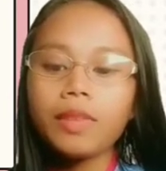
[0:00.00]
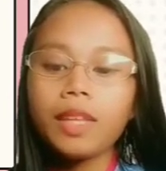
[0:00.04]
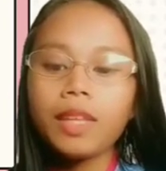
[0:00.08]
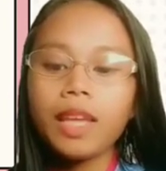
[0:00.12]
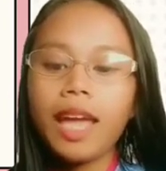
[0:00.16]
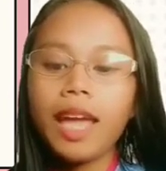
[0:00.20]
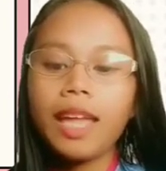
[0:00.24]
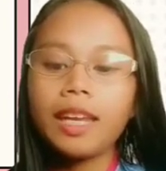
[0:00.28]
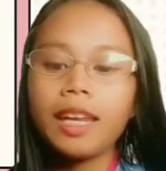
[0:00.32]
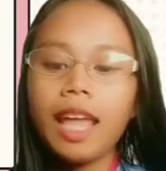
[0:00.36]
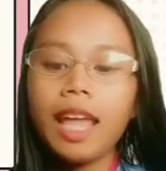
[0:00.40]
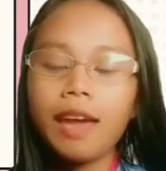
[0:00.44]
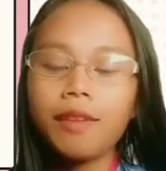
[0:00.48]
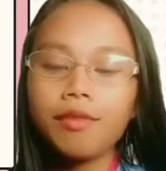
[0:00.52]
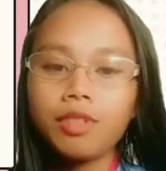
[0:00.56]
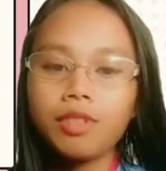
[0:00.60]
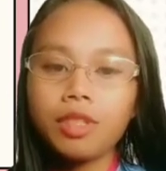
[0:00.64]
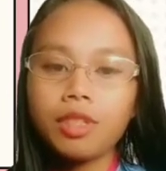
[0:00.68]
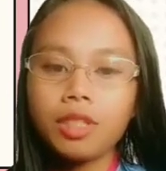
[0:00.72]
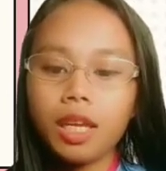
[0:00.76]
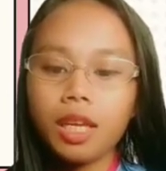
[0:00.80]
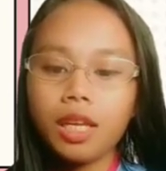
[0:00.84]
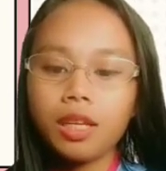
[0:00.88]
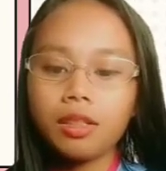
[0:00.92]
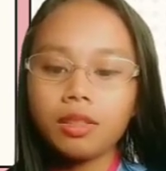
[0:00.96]
and life
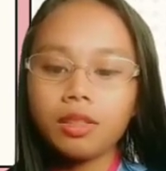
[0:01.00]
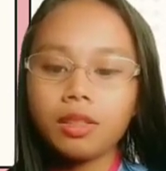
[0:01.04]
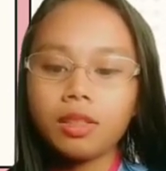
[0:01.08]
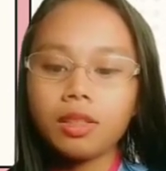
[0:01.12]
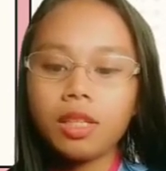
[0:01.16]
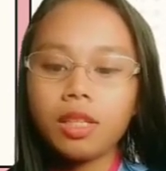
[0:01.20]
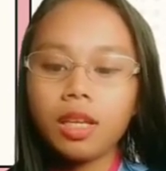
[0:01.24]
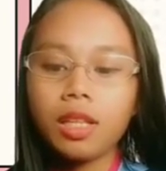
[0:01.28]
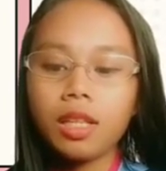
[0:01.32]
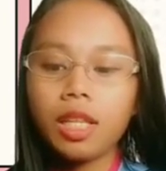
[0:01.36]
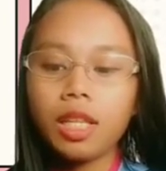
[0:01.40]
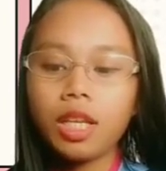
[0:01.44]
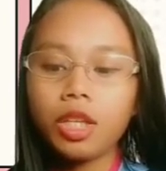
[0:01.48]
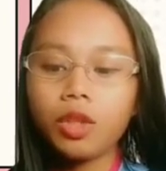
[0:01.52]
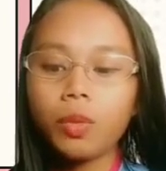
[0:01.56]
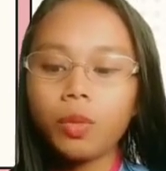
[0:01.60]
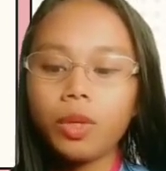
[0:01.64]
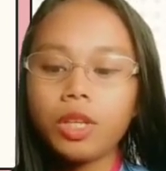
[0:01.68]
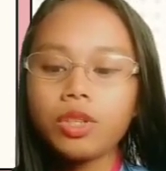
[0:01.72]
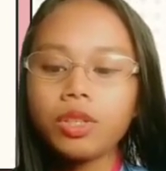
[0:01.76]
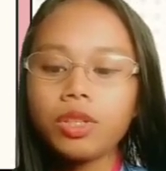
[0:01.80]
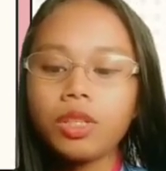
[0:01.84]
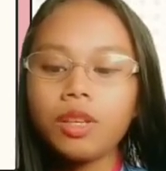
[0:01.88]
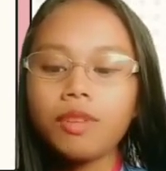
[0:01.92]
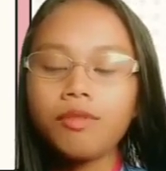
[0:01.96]
skills that we
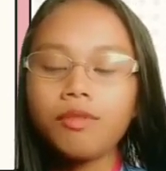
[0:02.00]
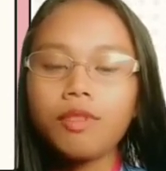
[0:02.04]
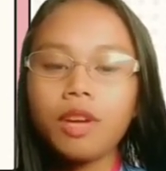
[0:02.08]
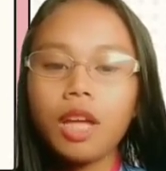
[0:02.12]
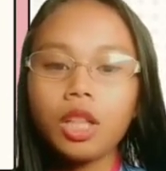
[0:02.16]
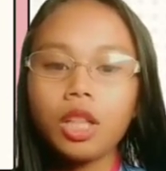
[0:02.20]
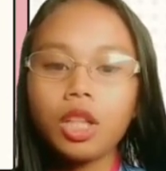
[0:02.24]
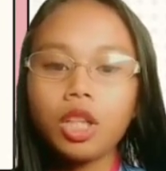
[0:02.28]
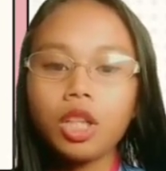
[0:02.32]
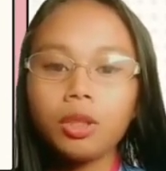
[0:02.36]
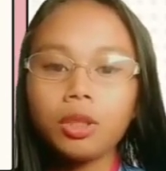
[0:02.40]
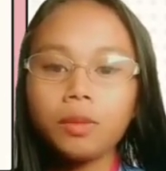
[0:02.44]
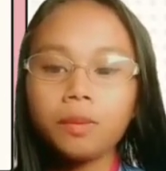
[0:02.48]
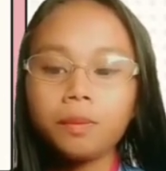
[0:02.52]
should develop,